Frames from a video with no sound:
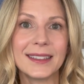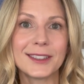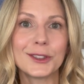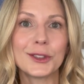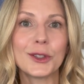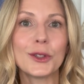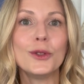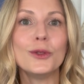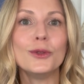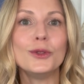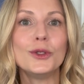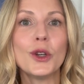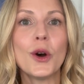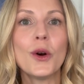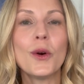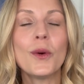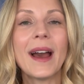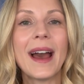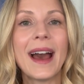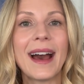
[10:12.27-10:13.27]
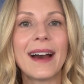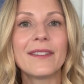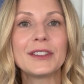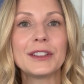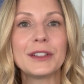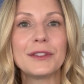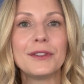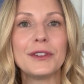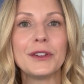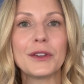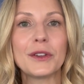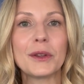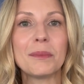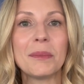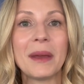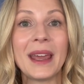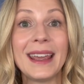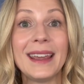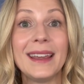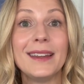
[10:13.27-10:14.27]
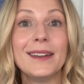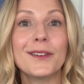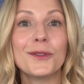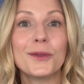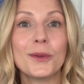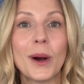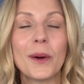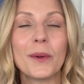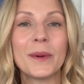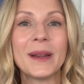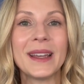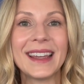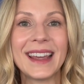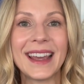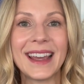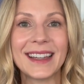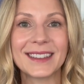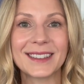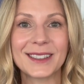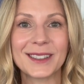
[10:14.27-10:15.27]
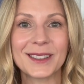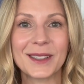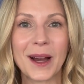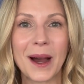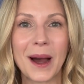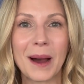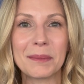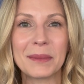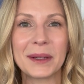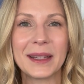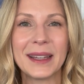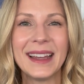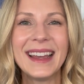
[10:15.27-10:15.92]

So you don't have to feel the pain of what we can't stop.